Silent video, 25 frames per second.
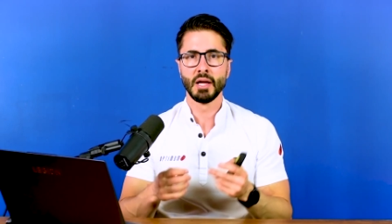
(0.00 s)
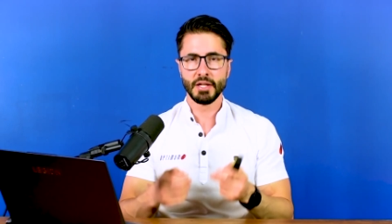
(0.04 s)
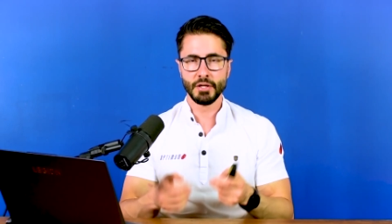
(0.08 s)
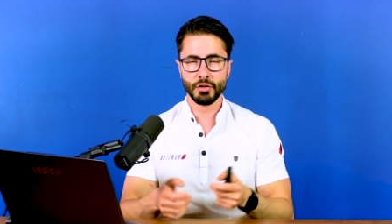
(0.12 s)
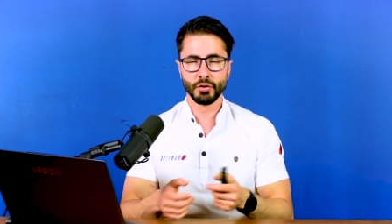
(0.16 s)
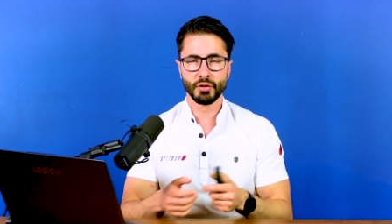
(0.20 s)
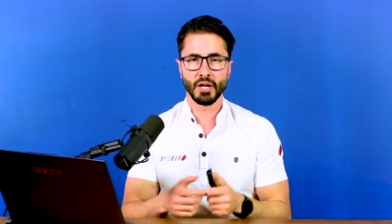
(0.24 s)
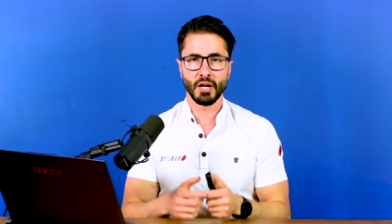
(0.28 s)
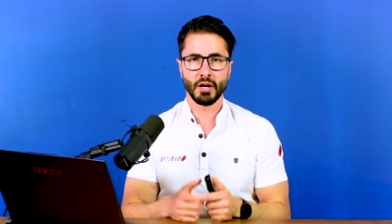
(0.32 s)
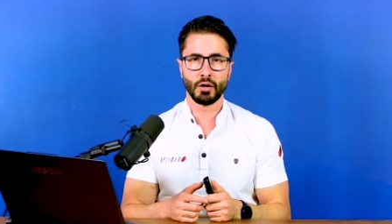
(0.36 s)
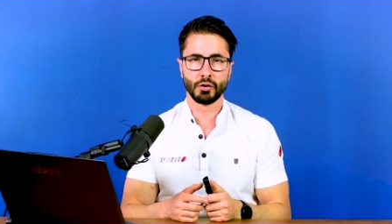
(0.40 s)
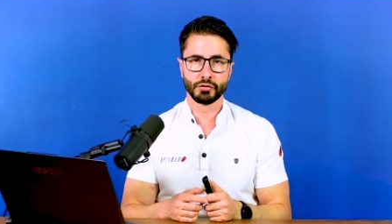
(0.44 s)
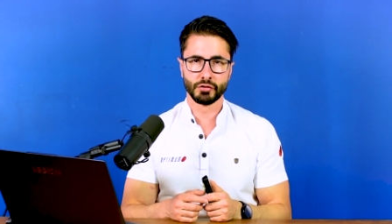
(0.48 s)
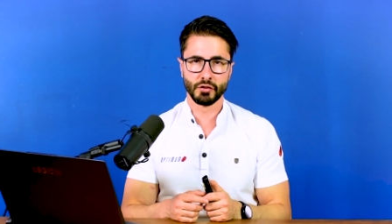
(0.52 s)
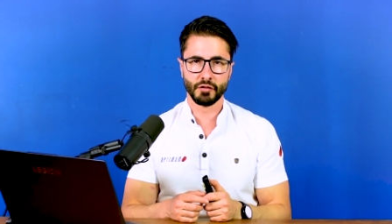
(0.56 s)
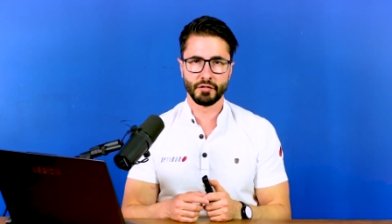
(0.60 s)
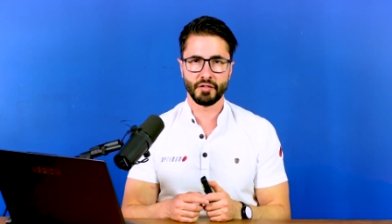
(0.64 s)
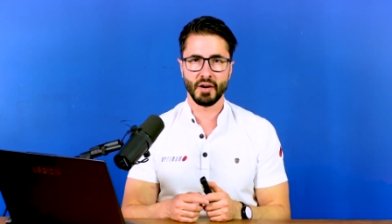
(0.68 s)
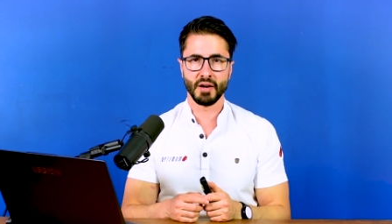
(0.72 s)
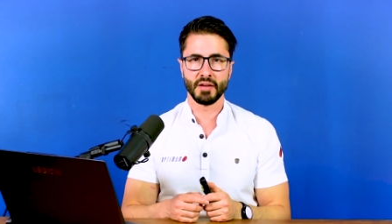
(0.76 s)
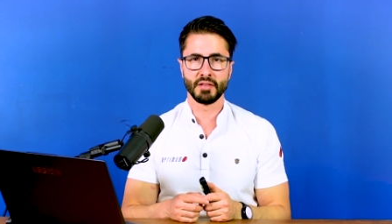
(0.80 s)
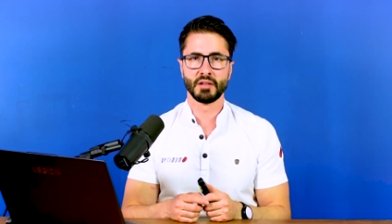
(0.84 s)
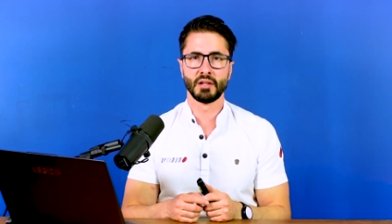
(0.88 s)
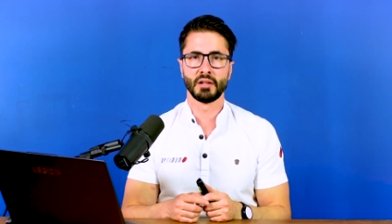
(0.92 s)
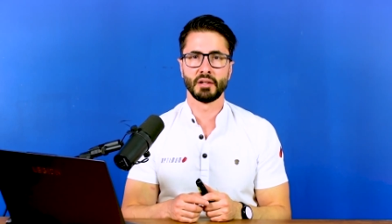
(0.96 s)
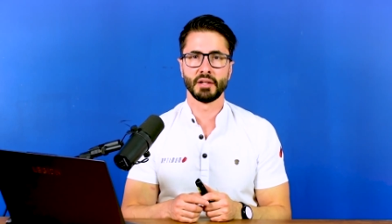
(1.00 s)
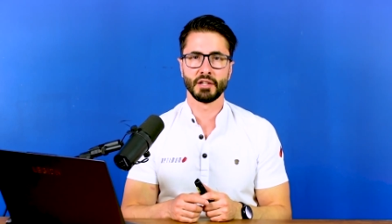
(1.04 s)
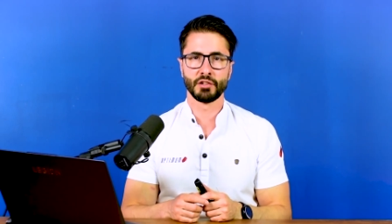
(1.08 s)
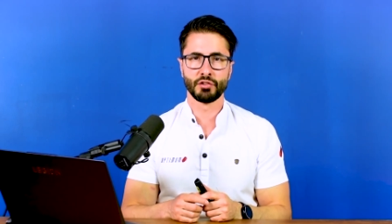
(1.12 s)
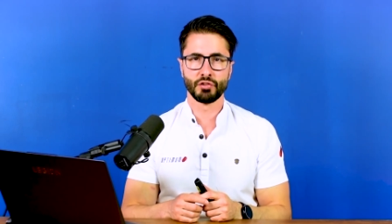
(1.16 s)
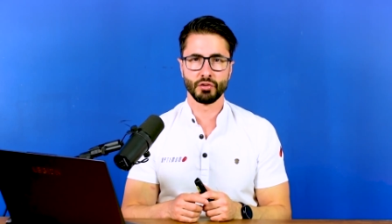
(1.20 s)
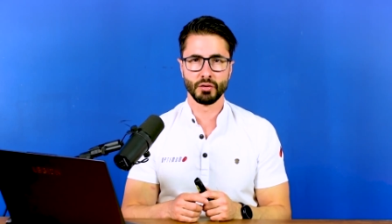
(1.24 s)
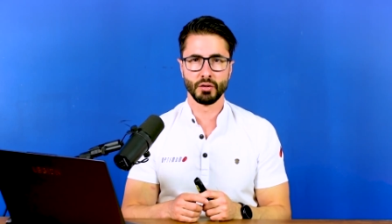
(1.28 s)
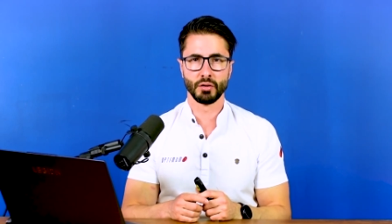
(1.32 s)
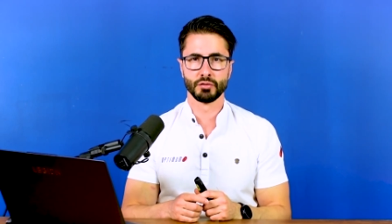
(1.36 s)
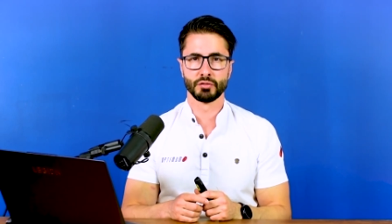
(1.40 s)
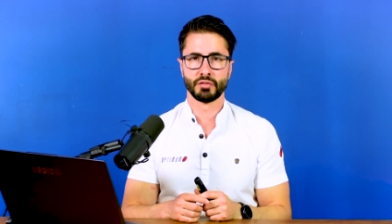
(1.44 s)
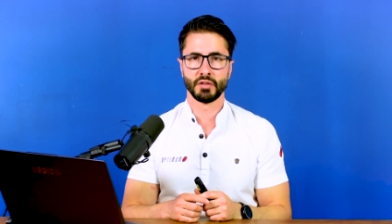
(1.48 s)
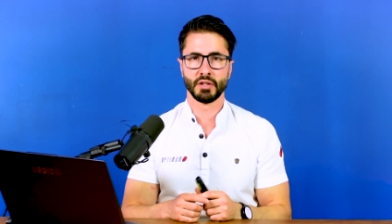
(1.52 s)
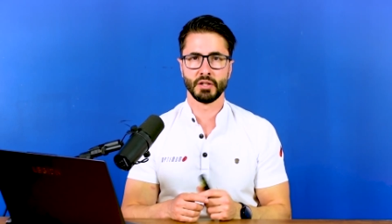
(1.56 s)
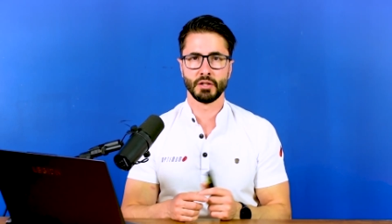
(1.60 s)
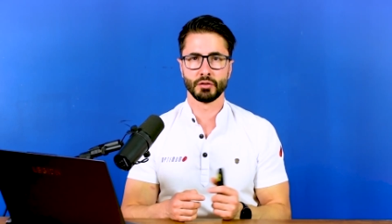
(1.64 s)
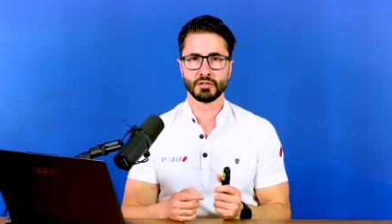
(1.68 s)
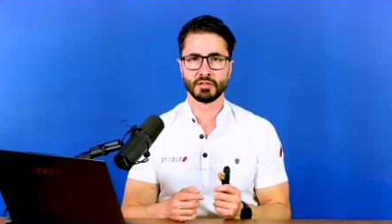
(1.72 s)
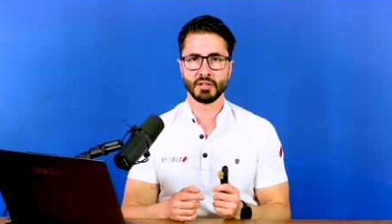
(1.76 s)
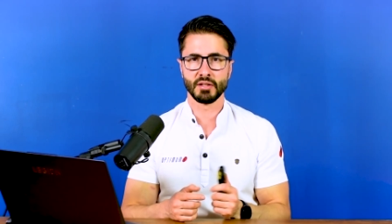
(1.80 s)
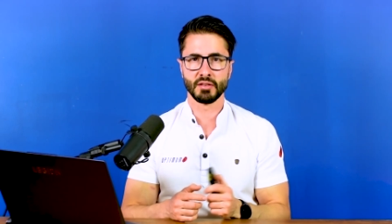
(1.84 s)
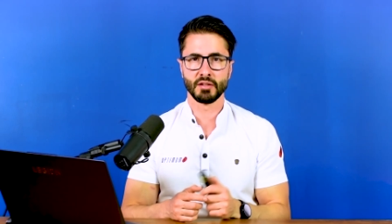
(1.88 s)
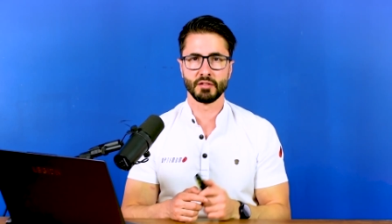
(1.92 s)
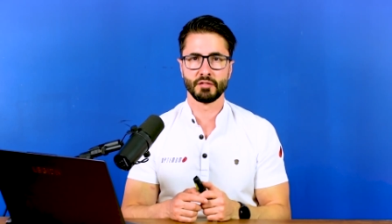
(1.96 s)
You can also find the link to those
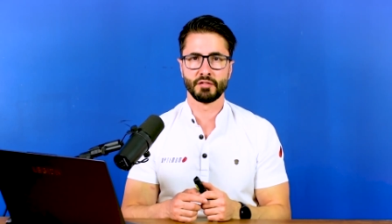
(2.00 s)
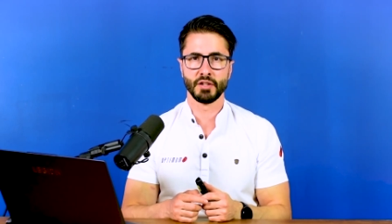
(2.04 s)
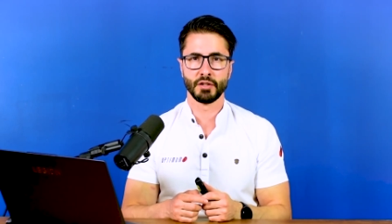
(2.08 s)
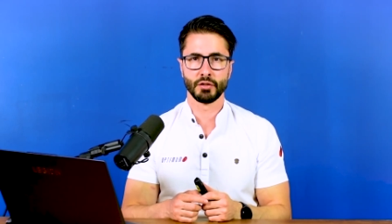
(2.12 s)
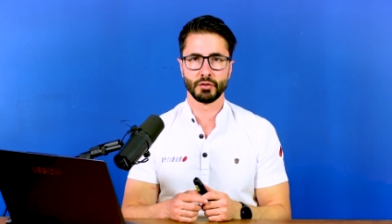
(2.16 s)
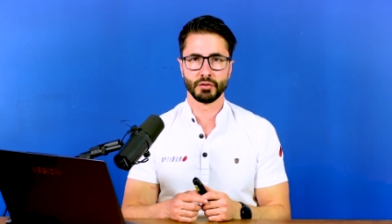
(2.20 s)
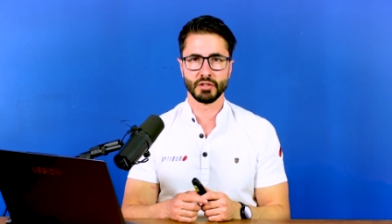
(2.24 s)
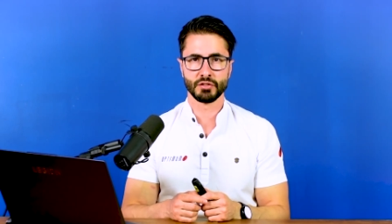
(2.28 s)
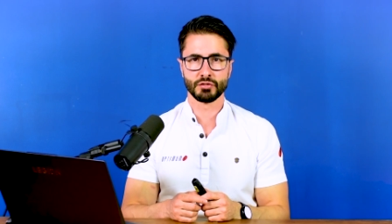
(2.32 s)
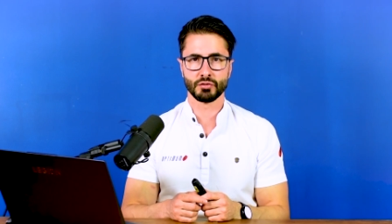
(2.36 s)
videos in the video